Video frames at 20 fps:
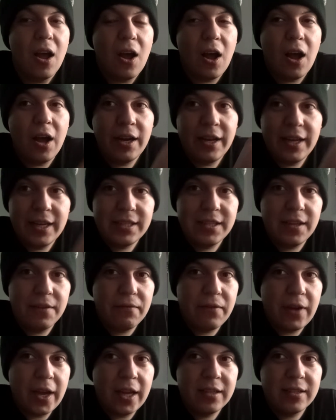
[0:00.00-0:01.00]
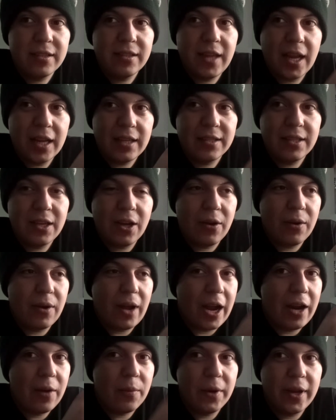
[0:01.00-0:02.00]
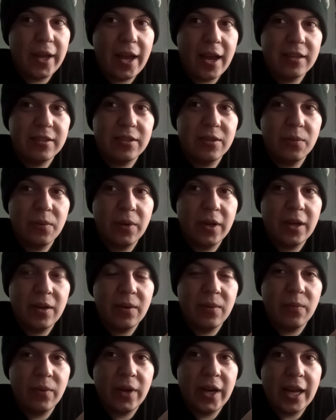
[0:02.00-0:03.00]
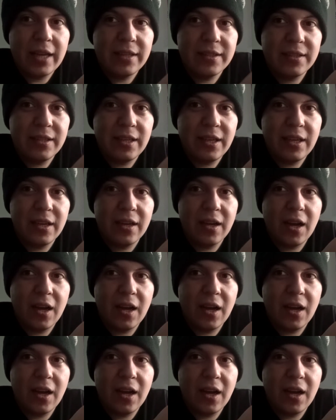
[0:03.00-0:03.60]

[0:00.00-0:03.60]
on his defense, that's how I react when when I see